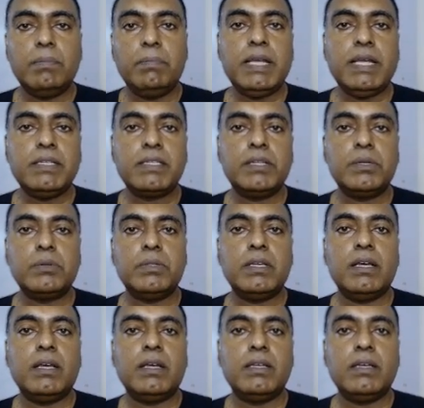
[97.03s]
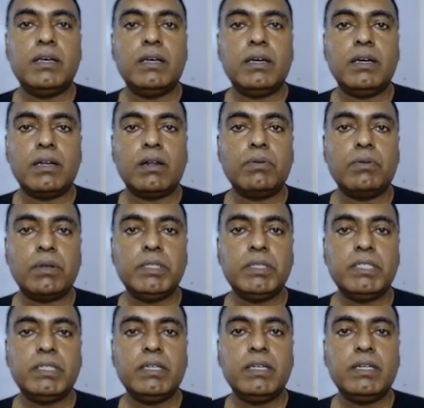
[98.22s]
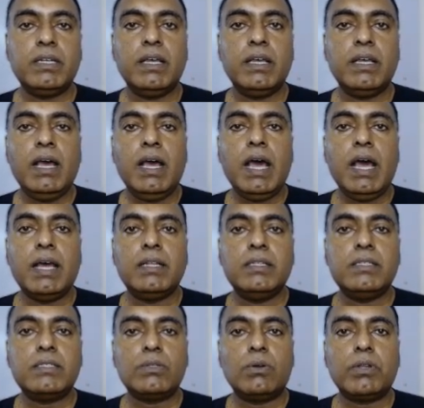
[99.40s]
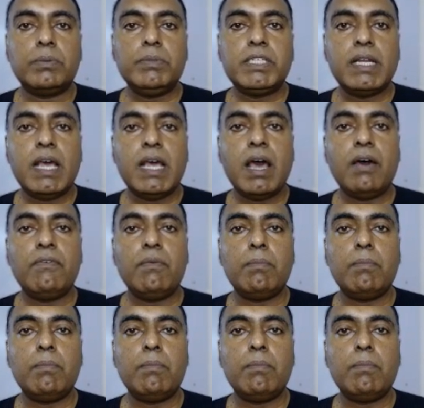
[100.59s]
placing into the router machine, and this router machine have